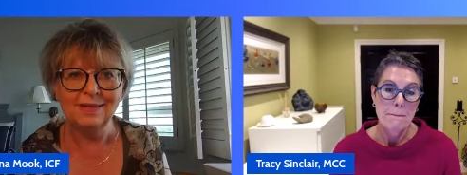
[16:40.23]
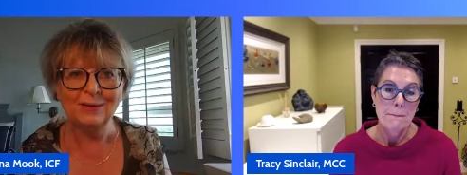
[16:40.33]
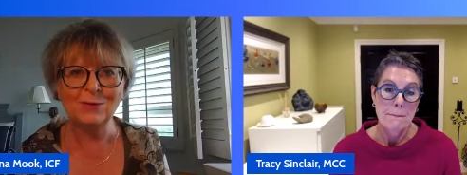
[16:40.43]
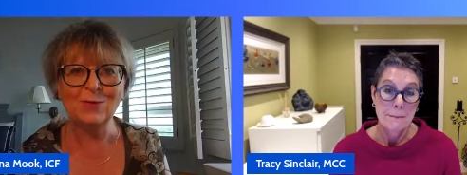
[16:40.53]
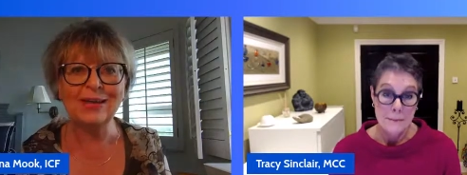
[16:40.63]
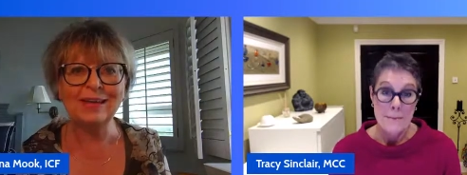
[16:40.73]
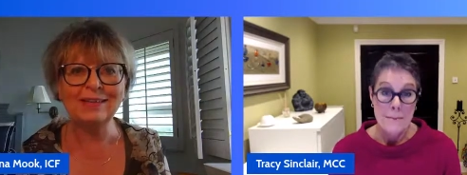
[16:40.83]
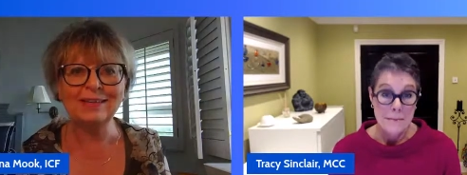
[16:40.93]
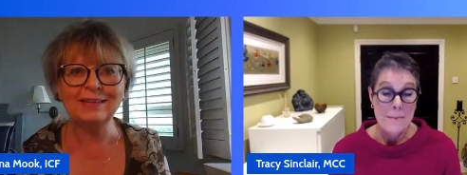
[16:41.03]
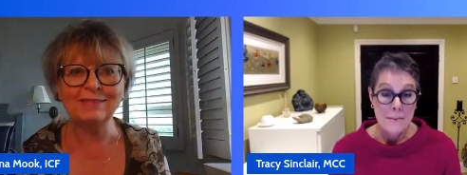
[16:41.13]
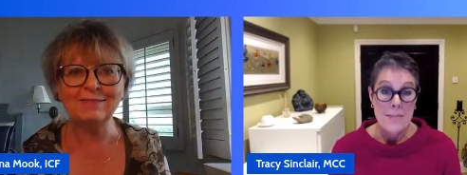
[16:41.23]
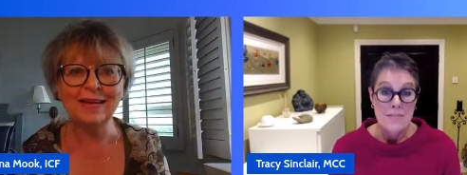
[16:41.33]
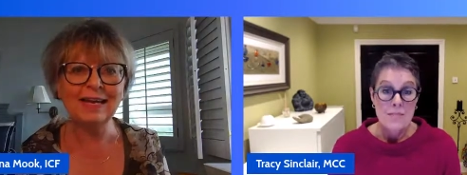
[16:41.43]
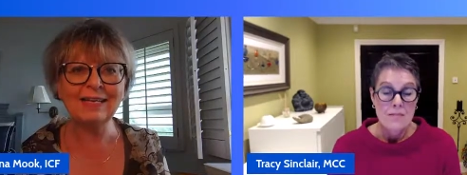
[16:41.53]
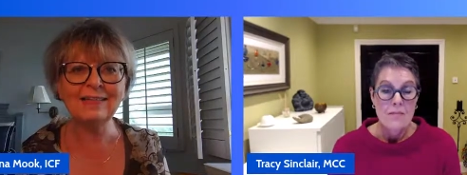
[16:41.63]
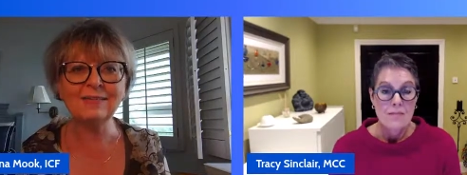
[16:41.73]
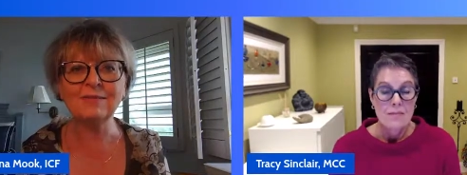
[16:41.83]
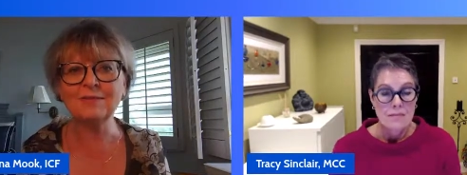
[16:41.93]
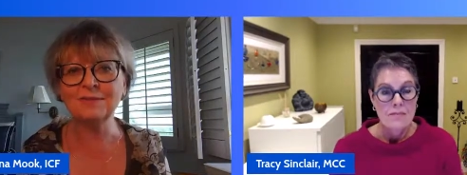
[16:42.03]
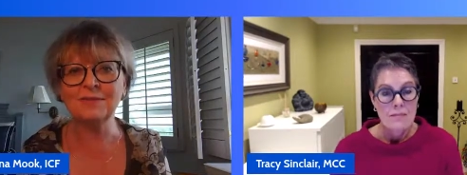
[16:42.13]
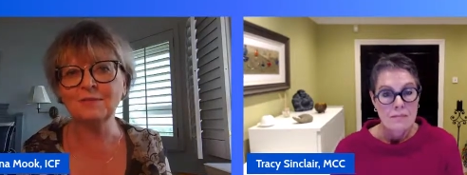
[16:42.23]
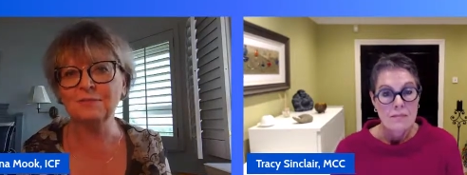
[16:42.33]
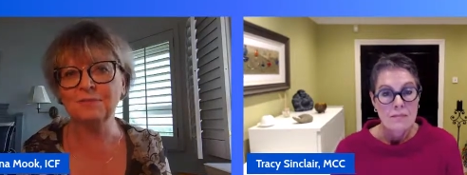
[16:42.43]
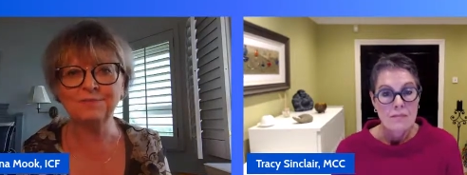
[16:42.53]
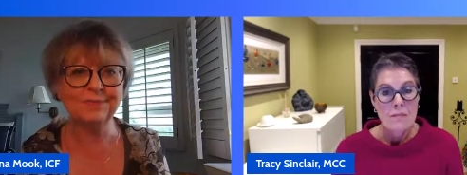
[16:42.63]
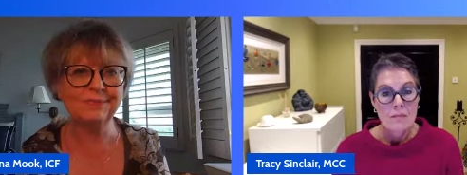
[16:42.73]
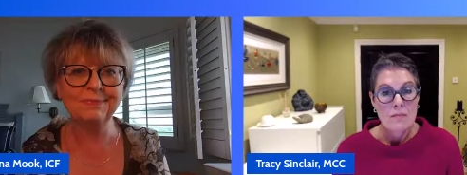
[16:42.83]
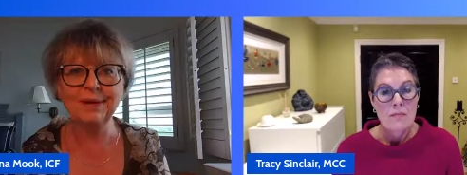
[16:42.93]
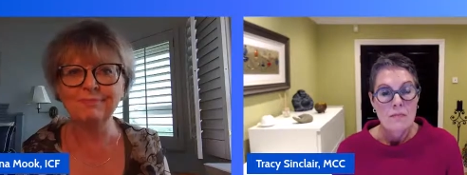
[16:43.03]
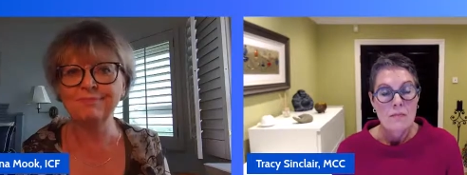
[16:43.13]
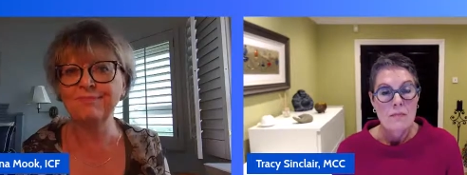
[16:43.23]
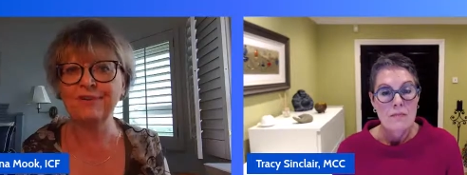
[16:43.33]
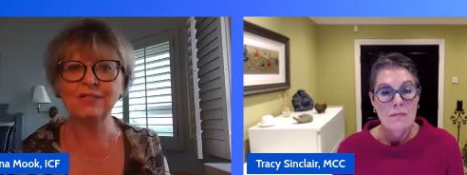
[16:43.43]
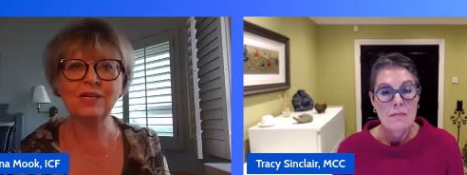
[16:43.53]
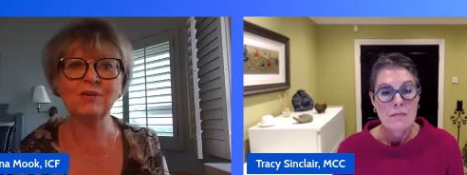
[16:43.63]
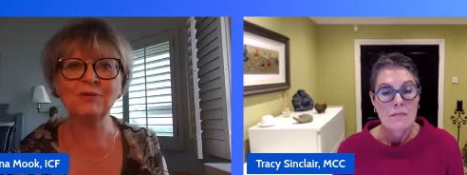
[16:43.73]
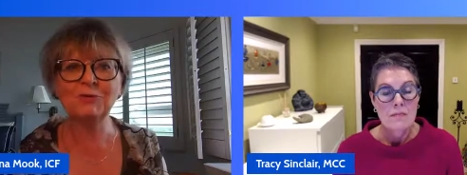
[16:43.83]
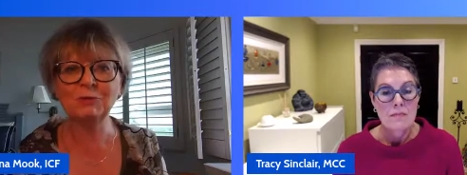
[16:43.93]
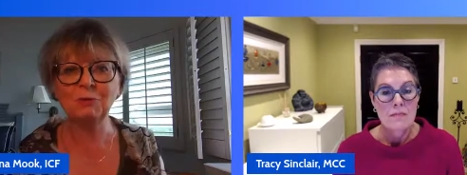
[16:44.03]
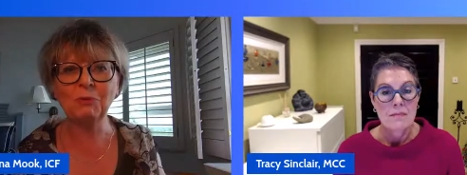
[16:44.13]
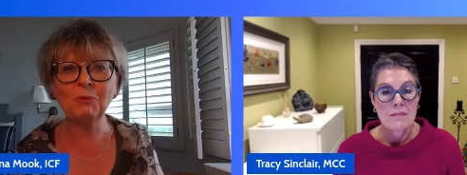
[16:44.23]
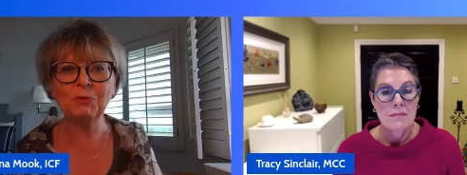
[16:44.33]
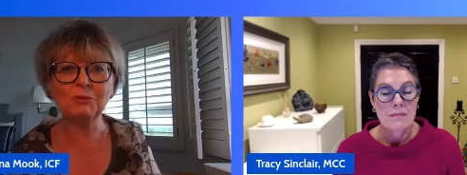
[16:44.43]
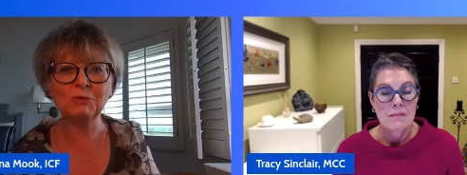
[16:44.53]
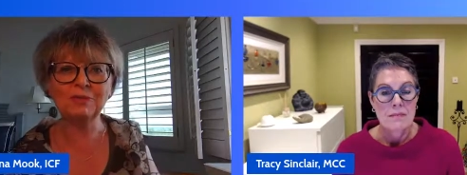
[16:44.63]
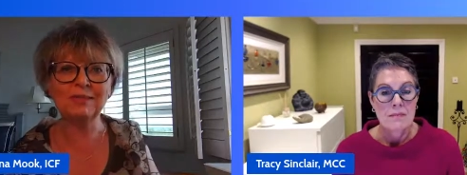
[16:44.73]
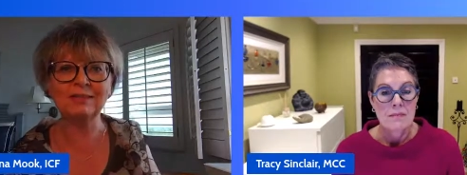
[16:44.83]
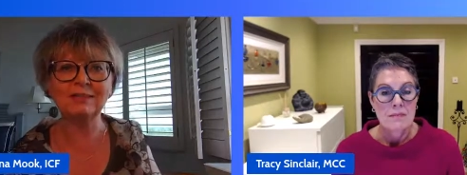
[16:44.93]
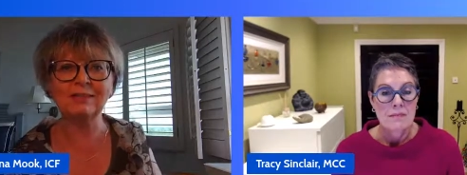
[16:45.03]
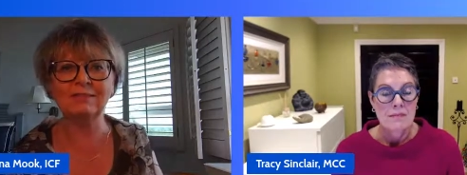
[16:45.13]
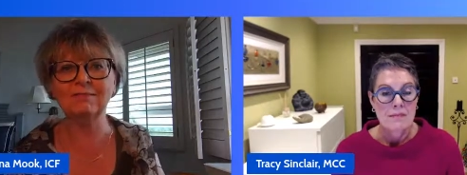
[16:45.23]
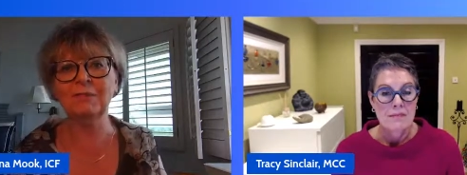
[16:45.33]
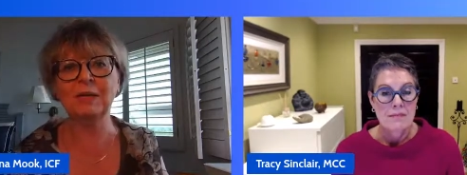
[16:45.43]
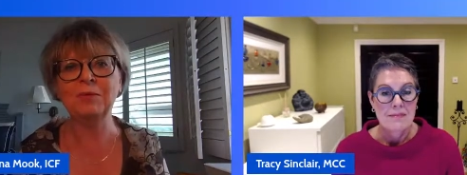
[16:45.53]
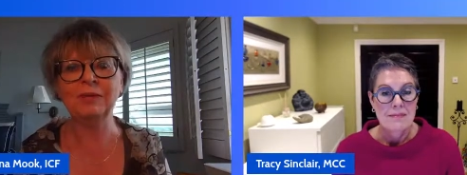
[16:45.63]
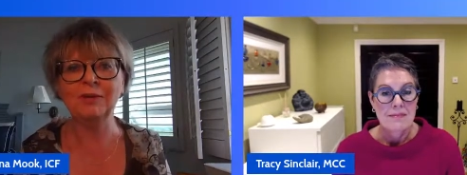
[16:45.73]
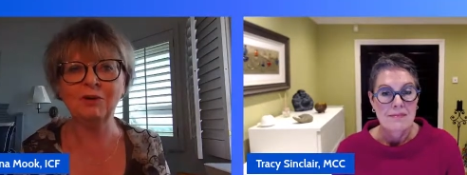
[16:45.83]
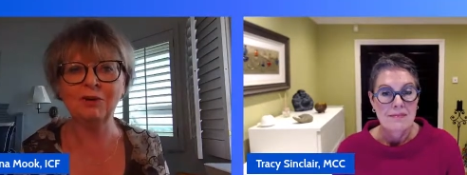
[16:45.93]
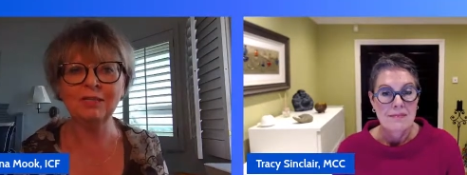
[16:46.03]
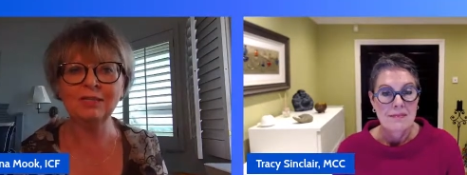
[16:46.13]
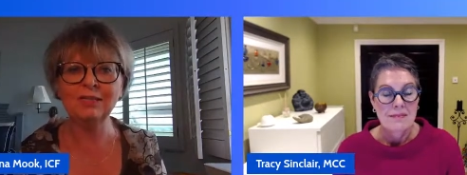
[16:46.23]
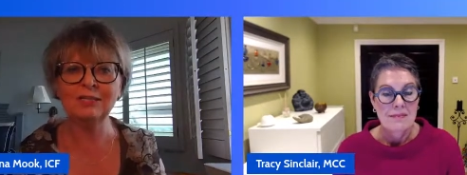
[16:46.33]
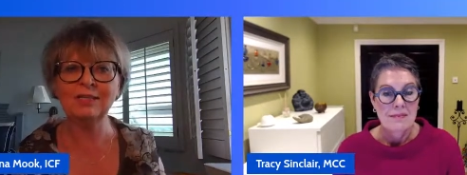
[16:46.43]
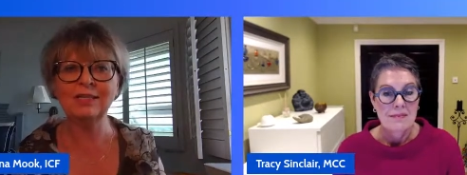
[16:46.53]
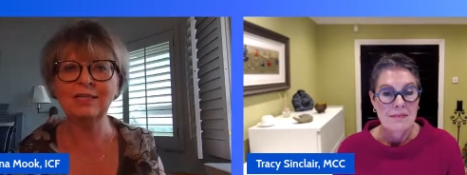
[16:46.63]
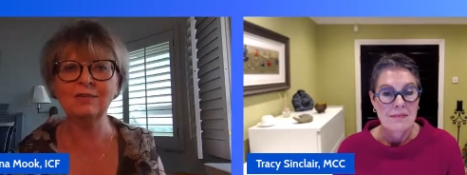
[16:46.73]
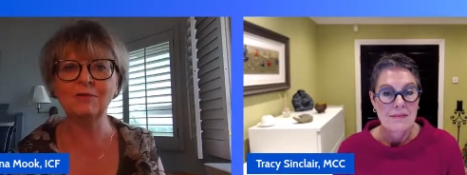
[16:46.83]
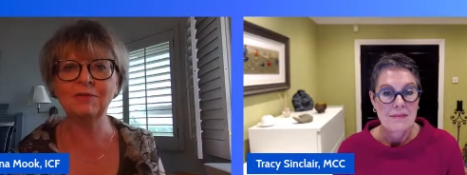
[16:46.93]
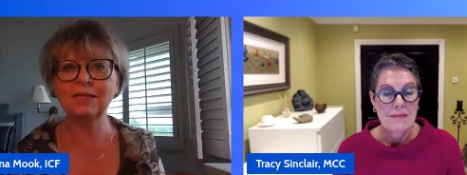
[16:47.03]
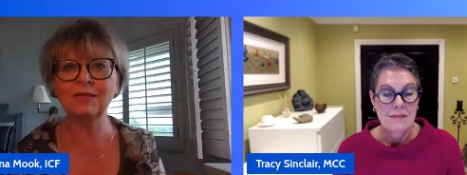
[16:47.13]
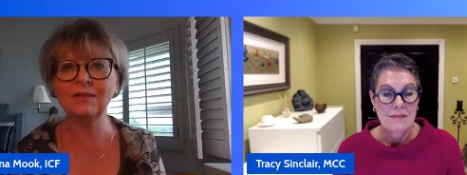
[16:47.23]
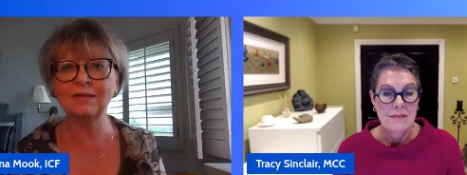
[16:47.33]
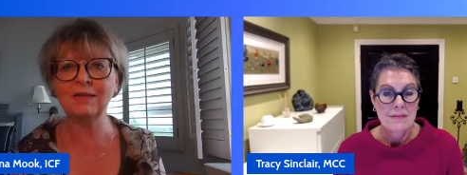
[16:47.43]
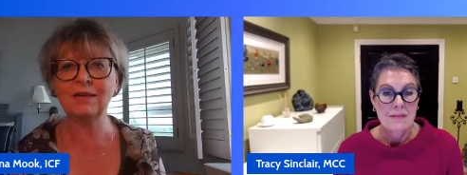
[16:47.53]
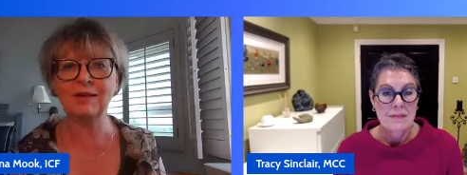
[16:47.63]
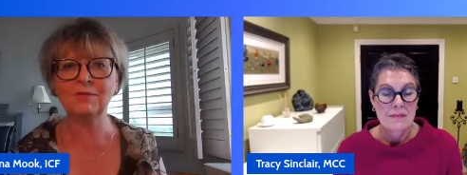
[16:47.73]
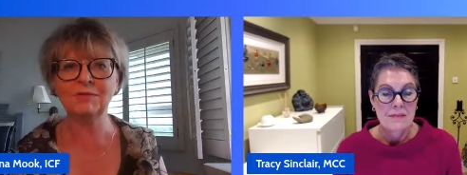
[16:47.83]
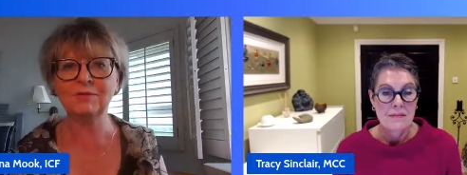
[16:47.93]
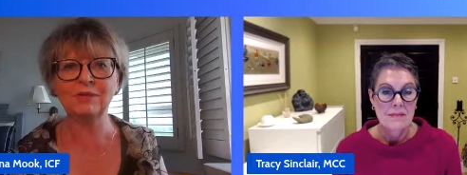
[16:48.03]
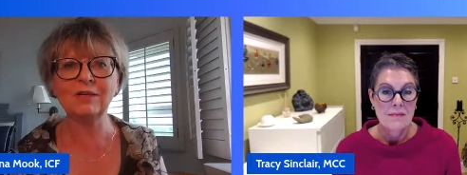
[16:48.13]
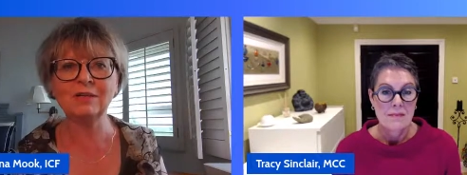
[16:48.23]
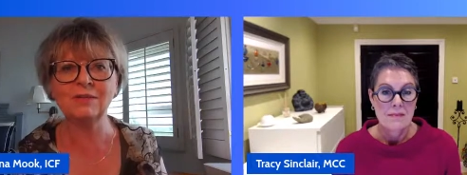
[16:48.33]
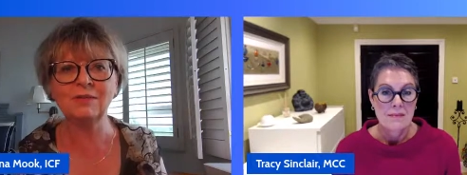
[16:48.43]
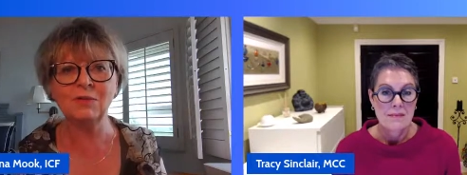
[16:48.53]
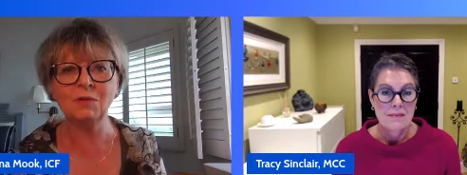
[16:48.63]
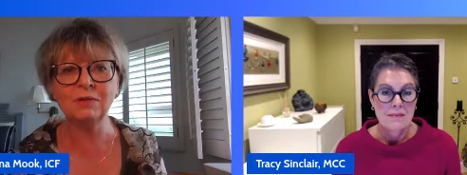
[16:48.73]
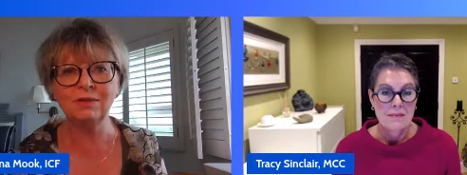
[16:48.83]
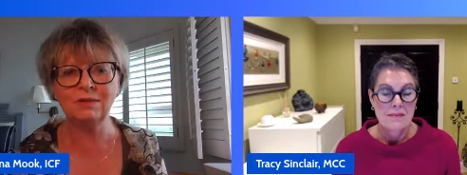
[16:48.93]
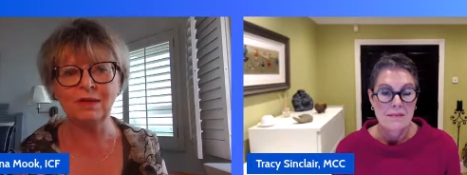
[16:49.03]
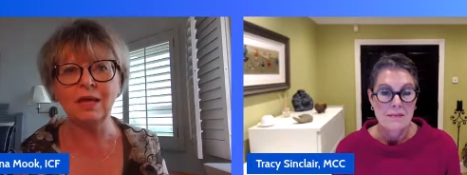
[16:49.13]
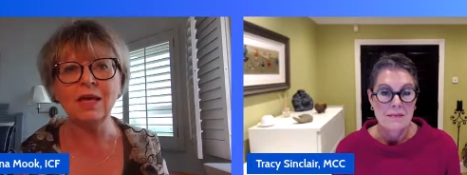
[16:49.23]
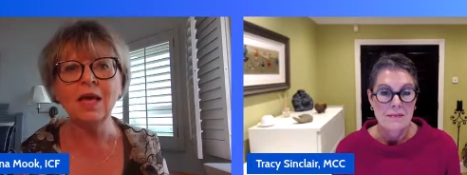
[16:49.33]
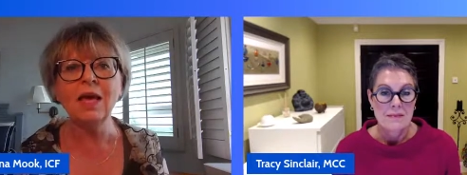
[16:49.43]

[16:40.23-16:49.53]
Speaker 1: creating right. You're you're fresh out of school or you're still in maybe in college and then you suddenly have to start this adulting thing